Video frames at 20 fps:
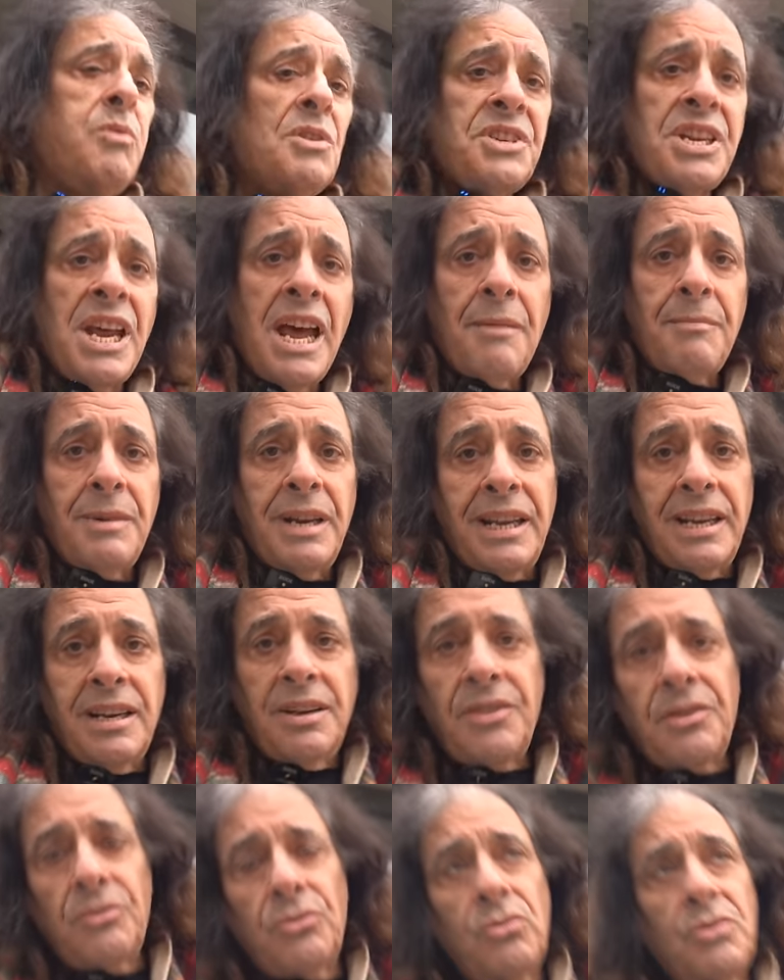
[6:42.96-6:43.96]
What's
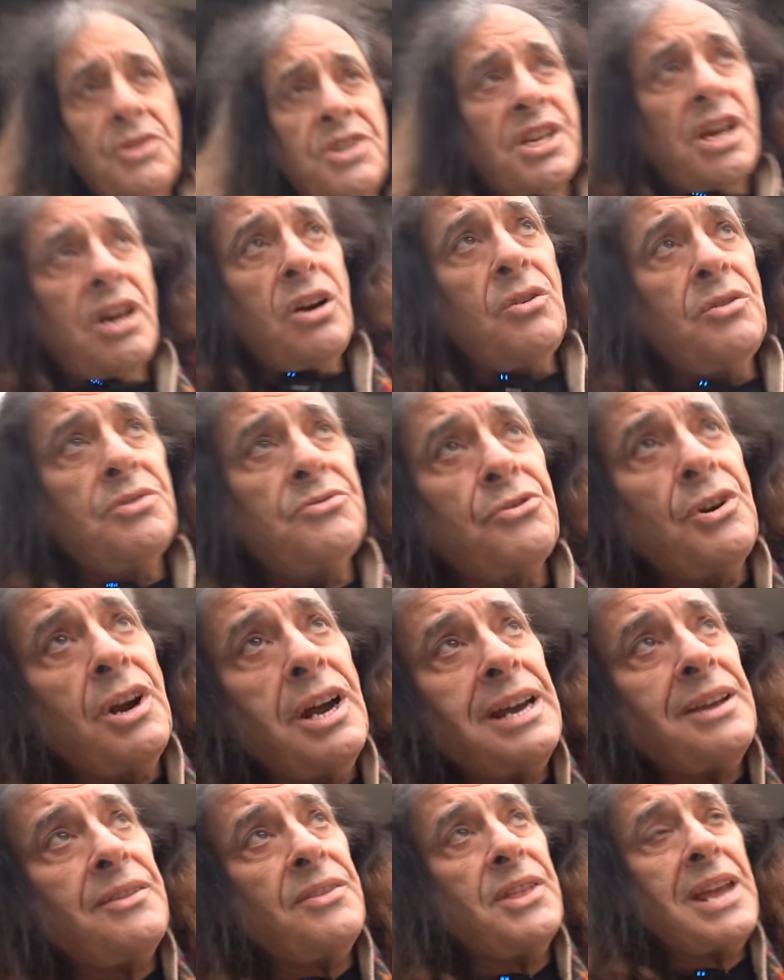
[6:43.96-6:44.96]
happening? We're all told,
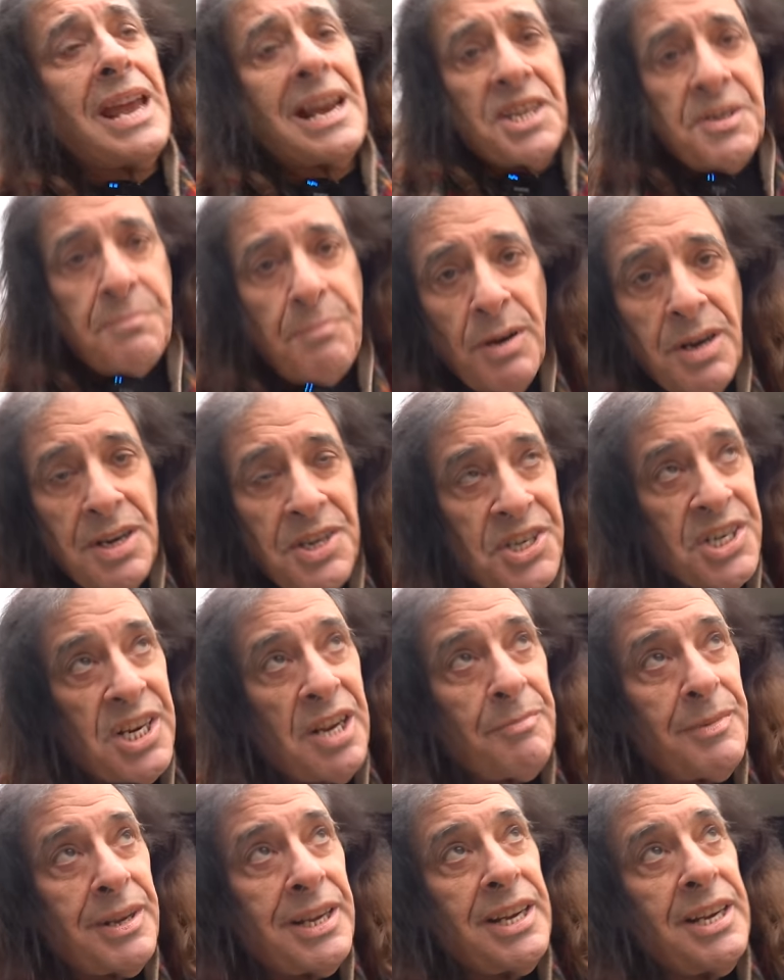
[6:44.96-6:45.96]
right, the expert's
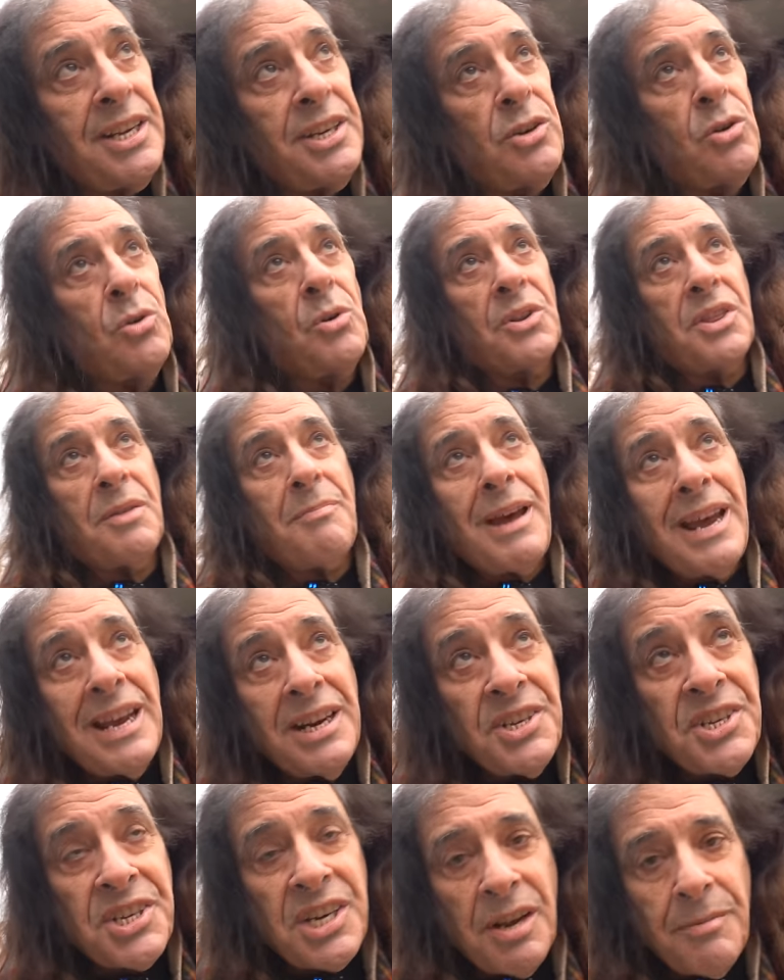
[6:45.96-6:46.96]
coming in or the
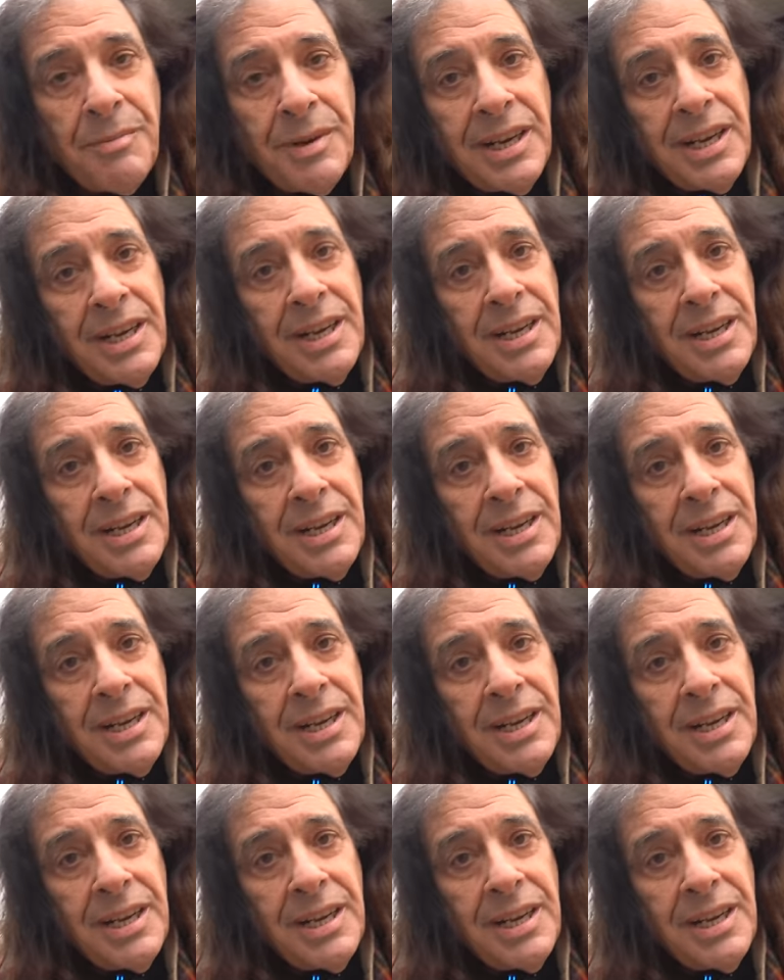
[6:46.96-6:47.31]
man's coming